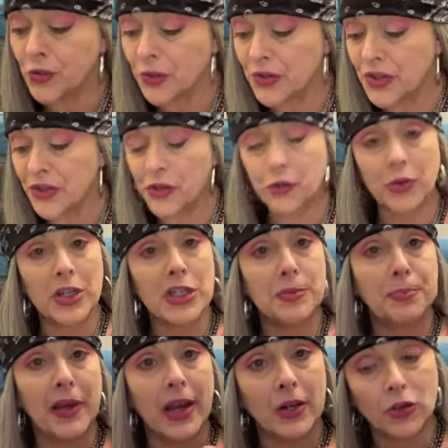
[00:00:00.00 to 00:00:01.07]
or
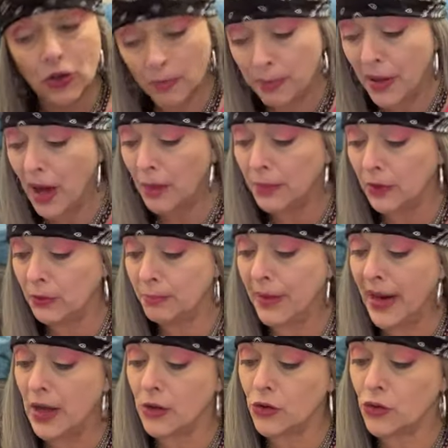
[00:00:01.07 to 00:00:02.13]
disrespect or pummeled
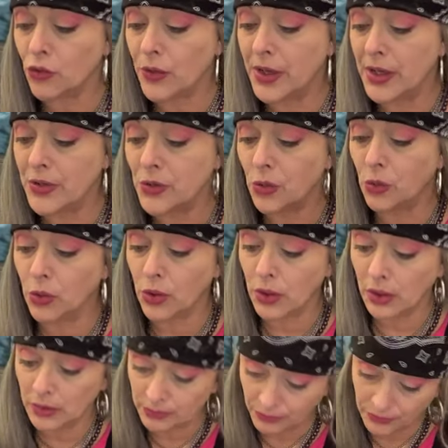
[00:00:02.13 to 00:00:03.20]
boundaries
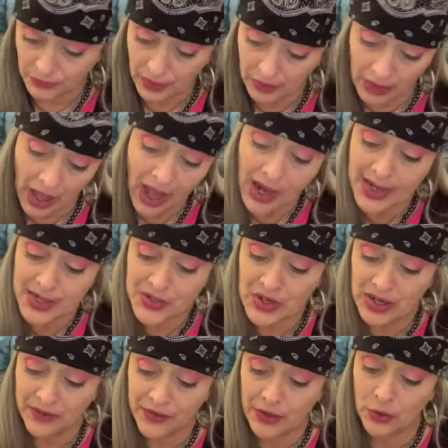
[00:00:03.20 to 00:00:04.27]
or lies
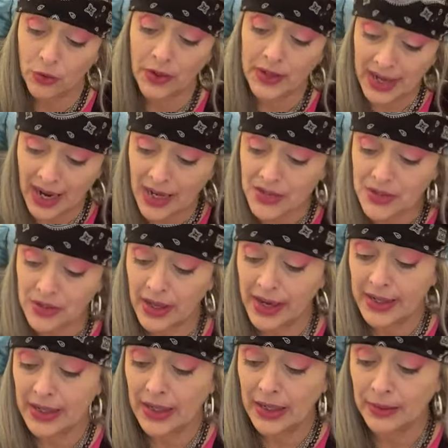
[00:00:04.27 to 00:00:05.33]
even or
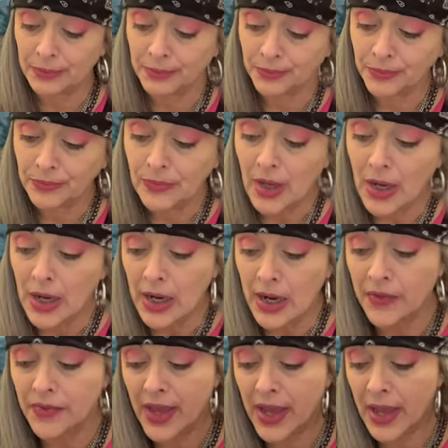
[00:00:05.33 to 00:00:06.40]
gaslighting,
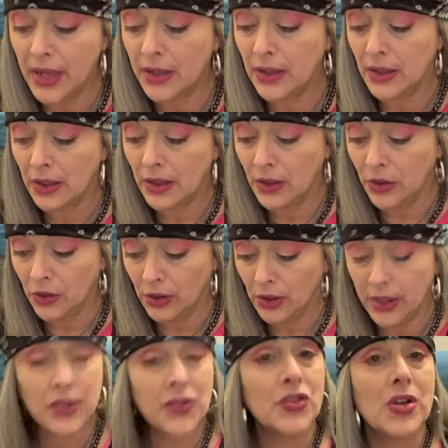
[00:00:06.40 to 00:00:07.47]
and then
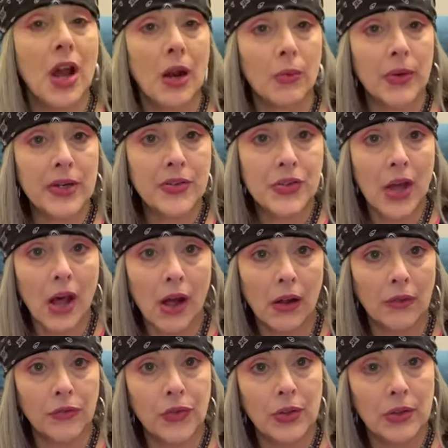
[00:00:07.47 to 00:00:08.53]
it's not
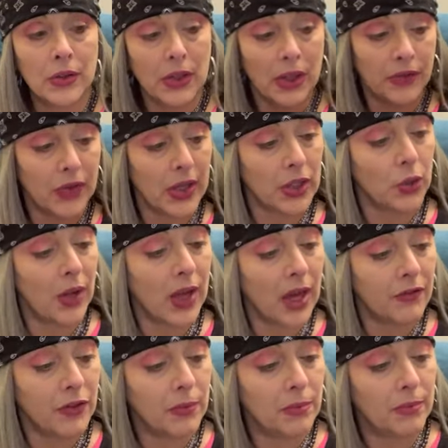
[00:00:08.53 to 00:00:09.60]
resolved, and then you
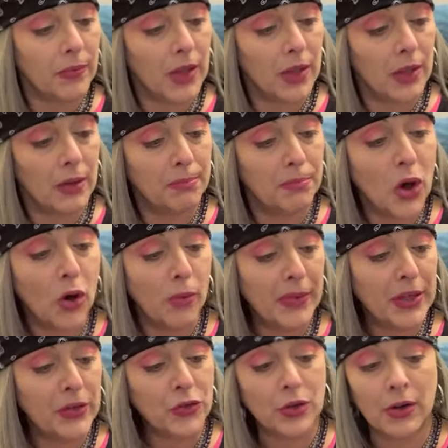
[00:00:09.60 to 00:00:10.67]
have a
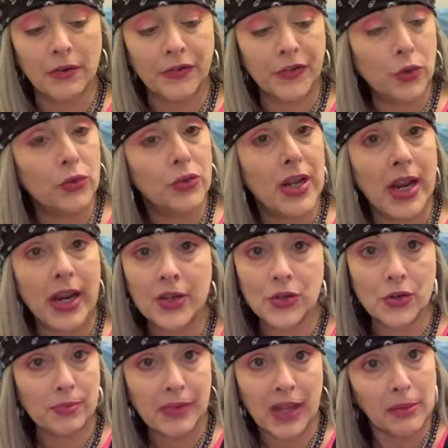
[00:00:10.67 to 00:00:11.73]
moment or a few days
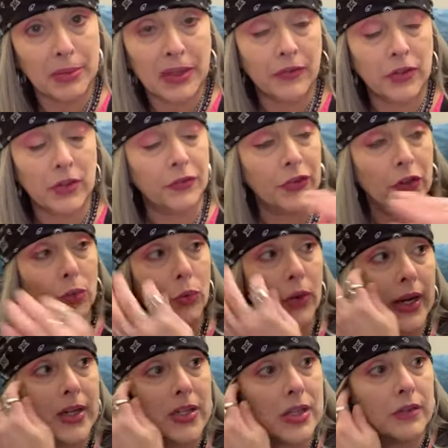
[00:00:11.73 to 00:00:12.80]
or maybe even a few
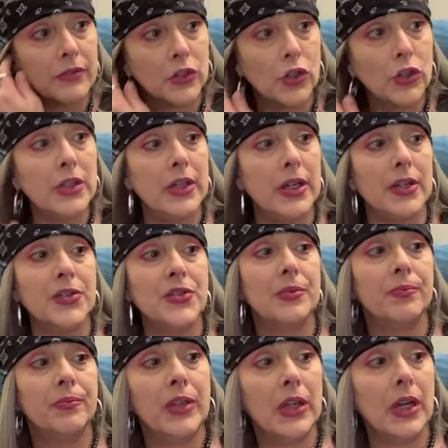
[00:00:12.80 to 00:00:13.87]
weeks of goodness,
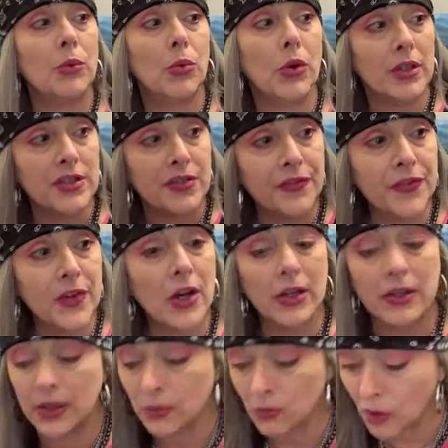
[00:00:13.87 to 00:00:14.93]
you know, where it's fun and